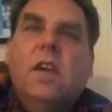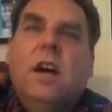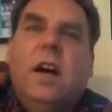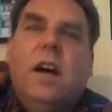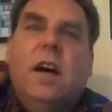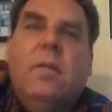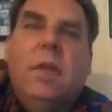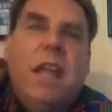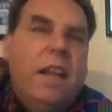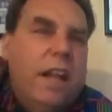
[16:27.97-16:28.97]
and
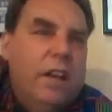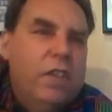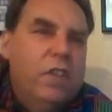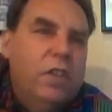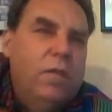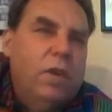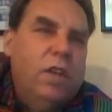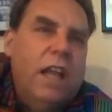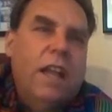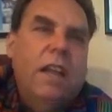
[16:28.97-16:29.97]
energy for
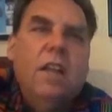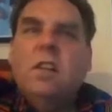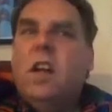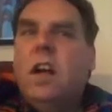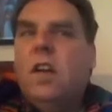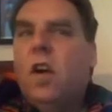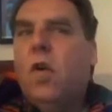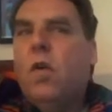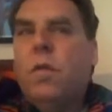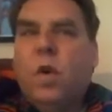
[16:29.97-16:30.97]
letting
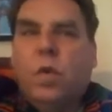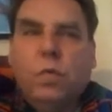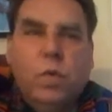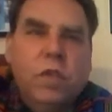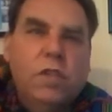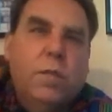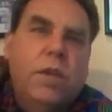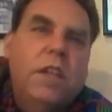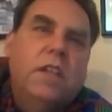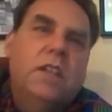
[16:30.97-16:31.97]
go of old wounds,
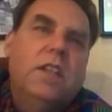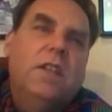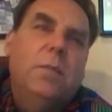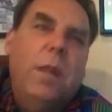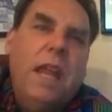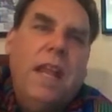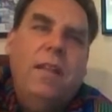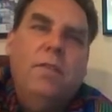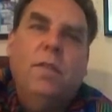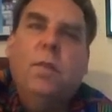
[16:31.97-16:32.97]
particularly
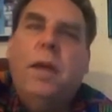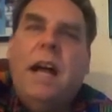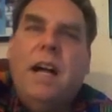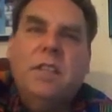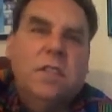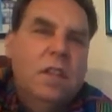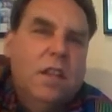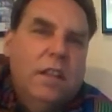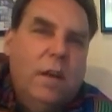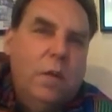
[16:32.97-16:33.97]
pain from the past
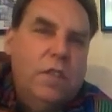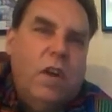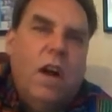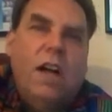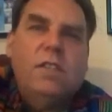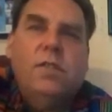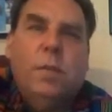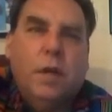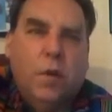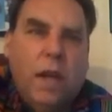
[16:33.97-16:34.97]
that was caused
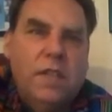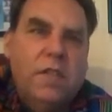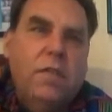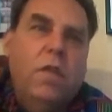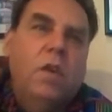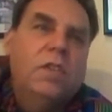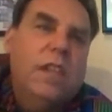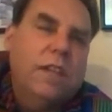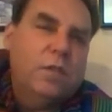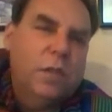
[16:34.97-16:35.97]
from aggressive or
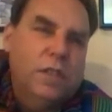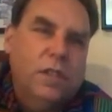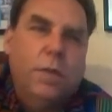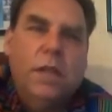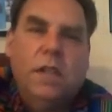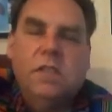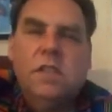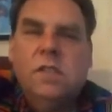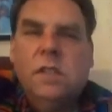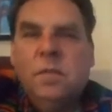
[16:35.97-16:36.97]
sexual
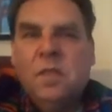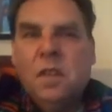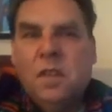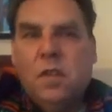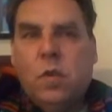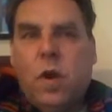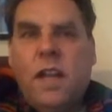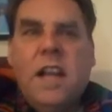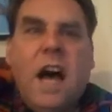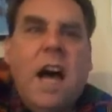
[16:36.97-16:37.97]
experiences. The
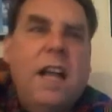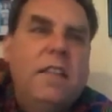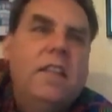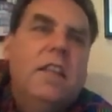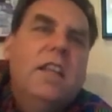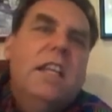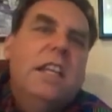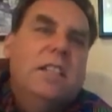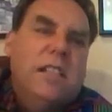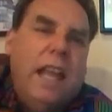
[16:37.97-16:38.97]
29th
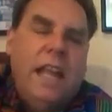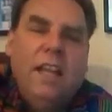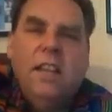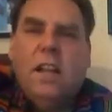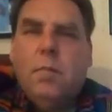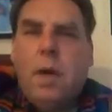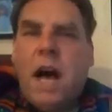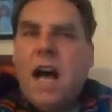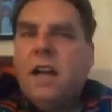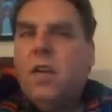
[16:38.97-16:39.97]
is 8
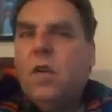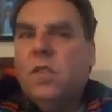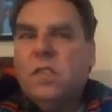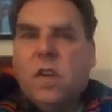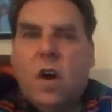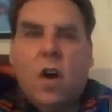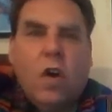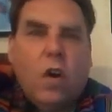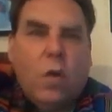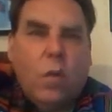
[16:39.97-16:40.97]
Lamont, or star
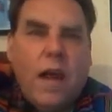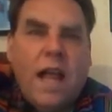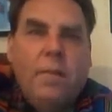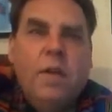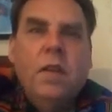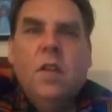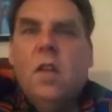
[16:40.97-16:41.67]
or rabbit,